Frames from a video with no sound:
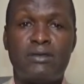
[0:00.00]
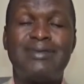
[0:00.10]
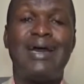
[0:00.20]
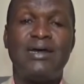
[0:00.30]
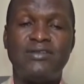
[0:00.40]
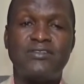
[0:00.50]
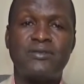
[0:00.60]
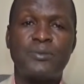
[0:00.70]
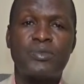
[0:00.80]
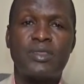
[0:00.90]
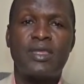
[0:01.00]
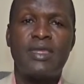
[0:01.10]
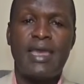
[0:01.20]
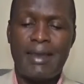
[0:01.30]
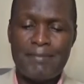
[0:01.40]
does.
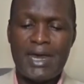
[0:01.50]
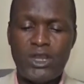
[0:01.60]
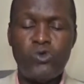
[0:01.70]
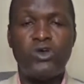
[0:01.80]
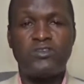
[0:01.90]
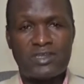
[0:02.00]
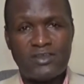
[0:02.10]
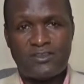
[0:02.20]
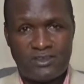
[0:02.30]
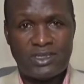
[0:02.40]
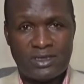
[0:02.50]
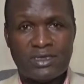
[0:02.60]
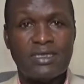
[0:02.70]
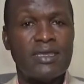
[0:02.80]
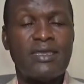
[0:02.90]
A man who was
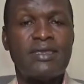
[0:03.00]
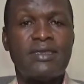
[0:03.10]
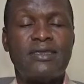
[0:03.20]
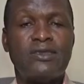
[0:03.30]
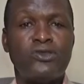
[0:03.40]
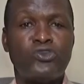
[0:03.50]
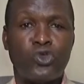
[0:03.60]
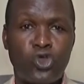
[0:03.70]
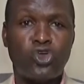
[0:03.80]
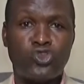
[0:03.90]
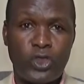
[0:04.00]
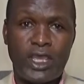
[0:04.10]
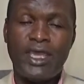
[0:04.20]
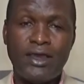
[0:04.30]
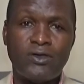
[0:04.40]
destined to go to
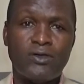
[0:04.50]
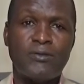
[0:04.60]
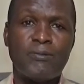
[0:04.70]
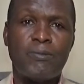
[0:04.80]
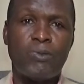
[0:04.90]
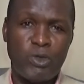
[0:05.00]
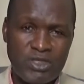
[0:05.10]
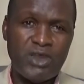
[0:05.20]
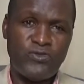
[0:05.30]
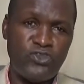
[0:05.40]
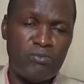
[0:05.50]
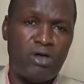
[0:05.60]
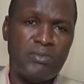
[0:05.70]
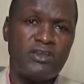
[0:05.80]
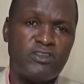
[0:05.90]
hell within a few
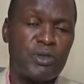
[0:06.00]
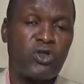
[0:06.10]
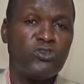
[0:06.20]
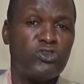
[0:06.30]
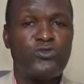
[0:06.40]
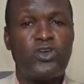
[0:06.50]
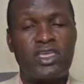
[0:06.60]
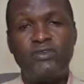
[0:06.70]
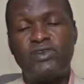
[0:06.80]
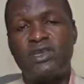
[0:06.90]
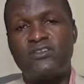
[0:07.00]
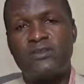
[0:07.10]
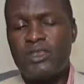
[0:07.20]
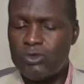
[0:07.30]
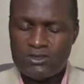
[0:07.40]
moments, because of
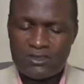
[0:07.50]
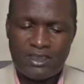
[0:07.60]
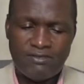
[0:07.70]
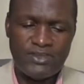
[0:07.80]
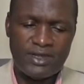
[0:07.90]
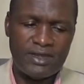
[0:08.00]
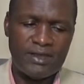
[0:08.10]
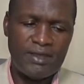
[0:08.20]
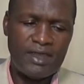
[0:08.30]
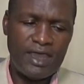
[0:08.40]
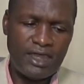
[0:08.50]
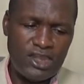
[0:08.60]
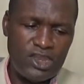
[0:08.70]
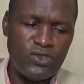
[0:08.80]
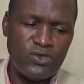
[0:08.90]
forgiveness, he was given a
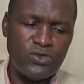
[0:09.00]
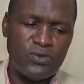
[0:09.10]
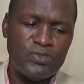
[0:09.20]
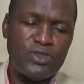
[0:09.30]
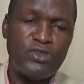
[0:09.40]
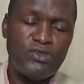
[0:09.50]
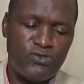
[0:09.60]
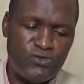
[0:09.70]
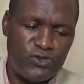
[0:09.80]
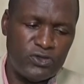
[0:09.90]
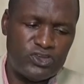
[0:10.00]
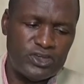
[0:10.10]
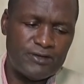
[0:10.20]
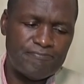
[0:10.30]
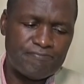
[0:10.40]
new future.